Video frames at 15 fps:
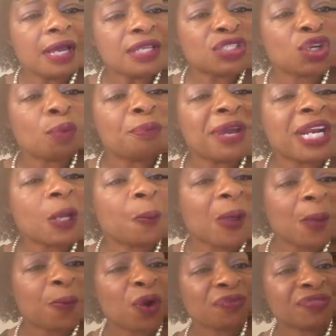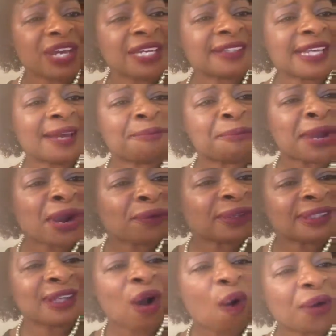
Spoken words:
So many people think that Maryland